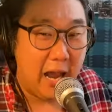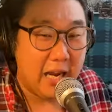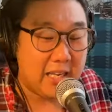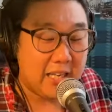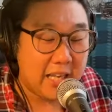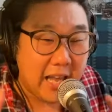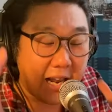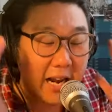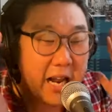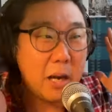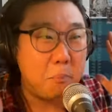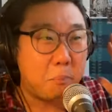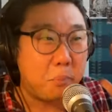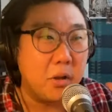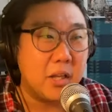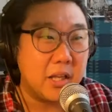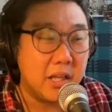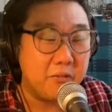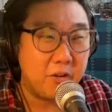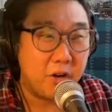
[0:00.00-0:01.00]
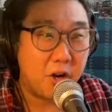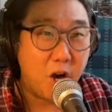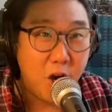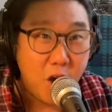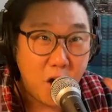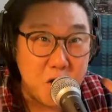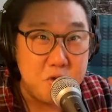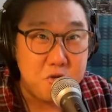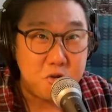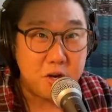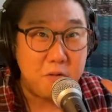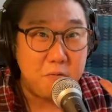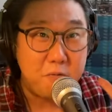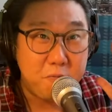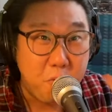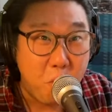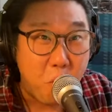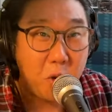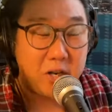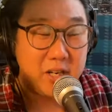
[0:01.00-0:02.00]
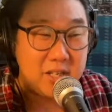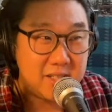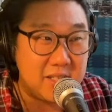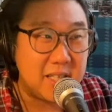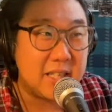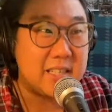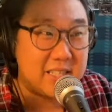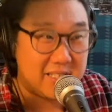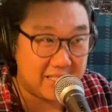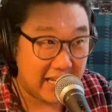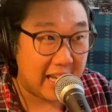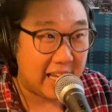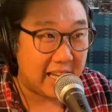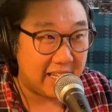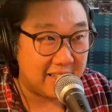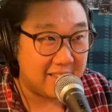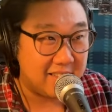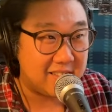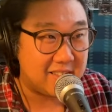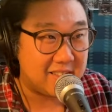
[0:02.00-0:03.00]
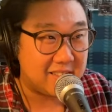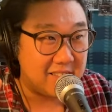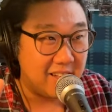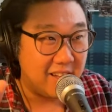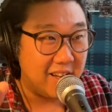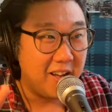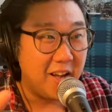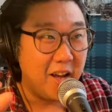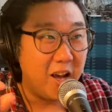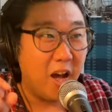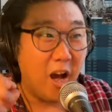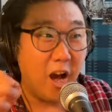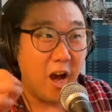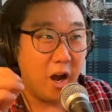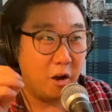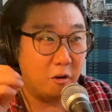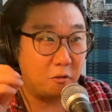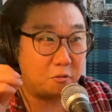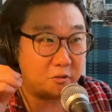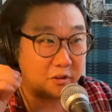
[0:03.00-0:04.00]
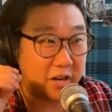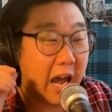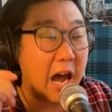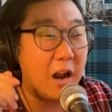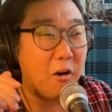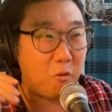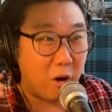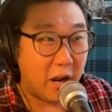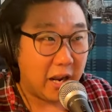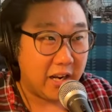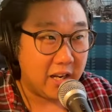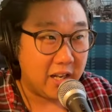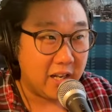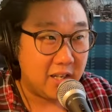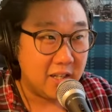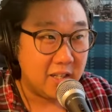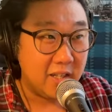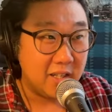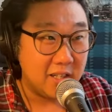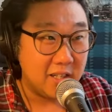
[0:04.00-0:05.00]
cannot believe it. 146 days of not writing.